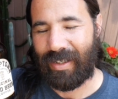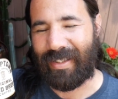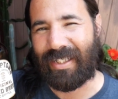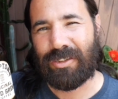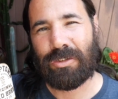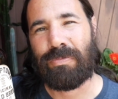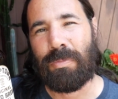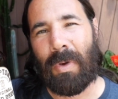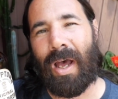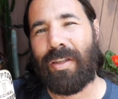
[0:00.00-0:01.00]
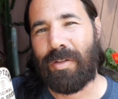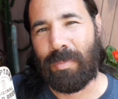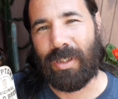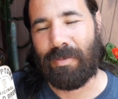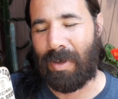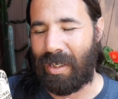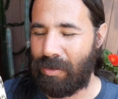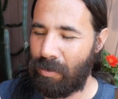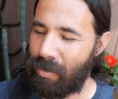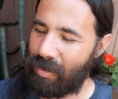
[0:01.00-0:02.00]
that just reminded me of my
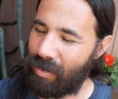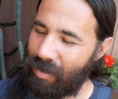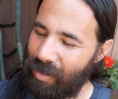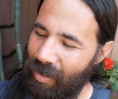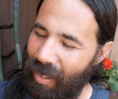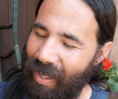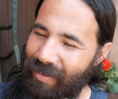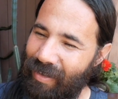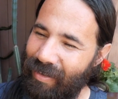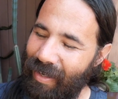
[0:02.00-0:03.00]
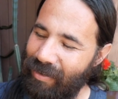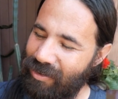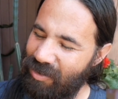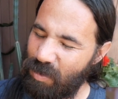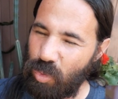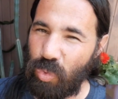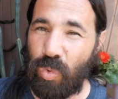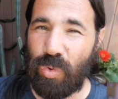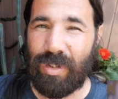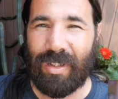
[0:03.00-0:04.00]
youth. It had that nice
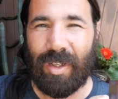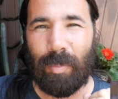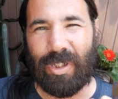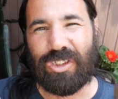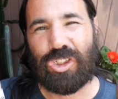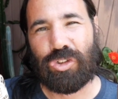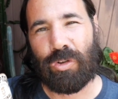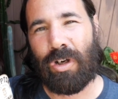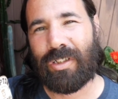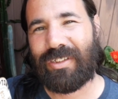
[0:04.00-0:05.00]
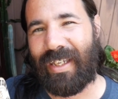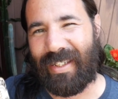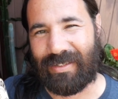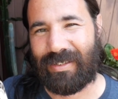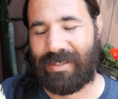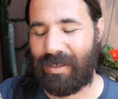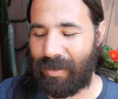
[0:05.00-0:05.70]
smooth but strong taste